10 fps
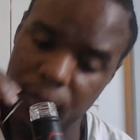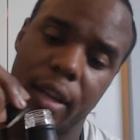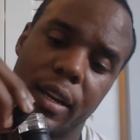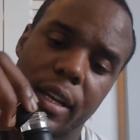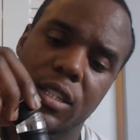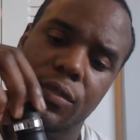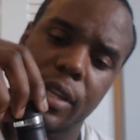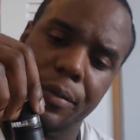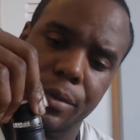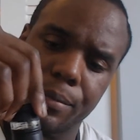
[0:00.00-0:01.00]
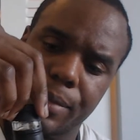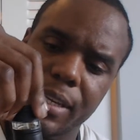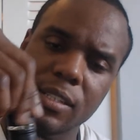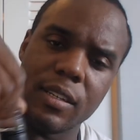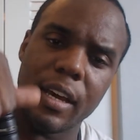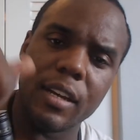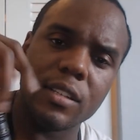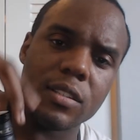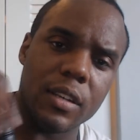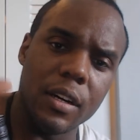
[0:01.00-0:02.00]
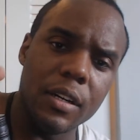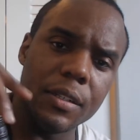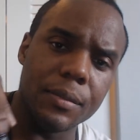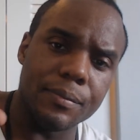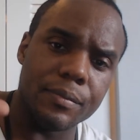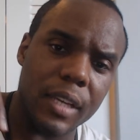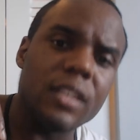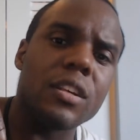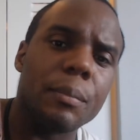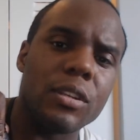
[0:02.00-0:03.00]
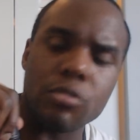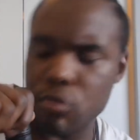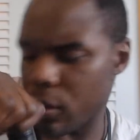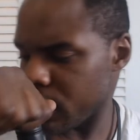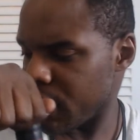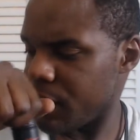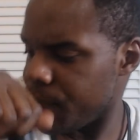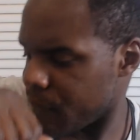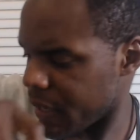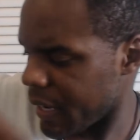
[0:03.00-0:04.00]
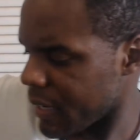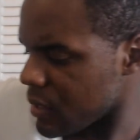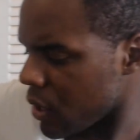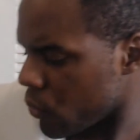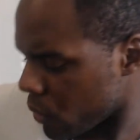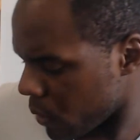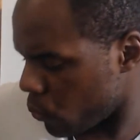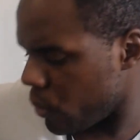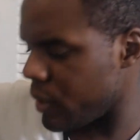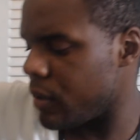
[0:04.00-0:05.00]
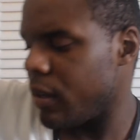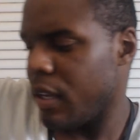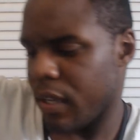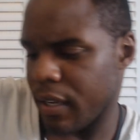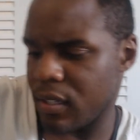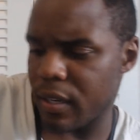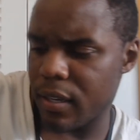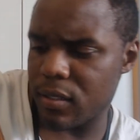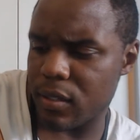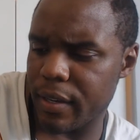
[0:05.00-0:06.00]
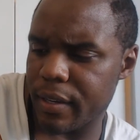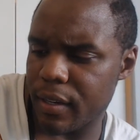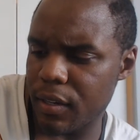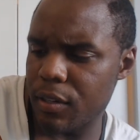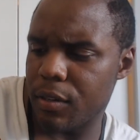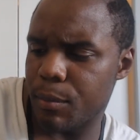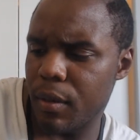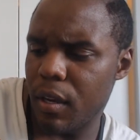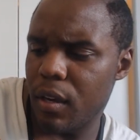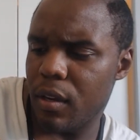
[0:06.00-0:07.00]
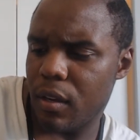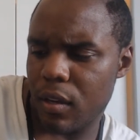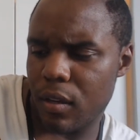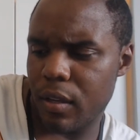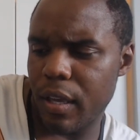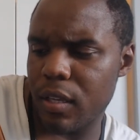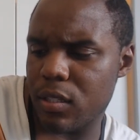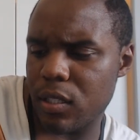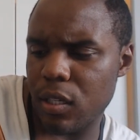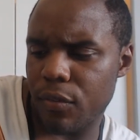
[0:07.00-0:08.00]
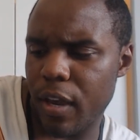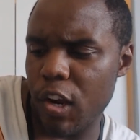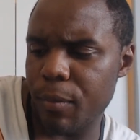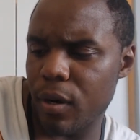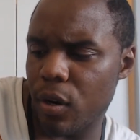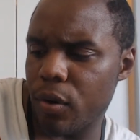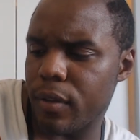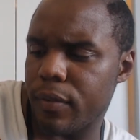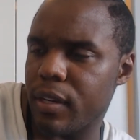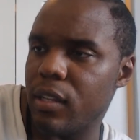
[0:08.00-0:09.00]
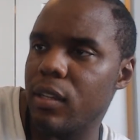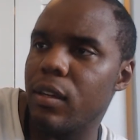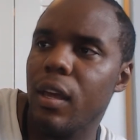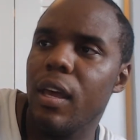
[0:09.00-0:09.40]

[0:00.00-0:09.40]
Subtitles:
A nice flavor. It's not as it's a bit stronger. It has that wooden. They say it's like hints of caramel, oak, and vanilla.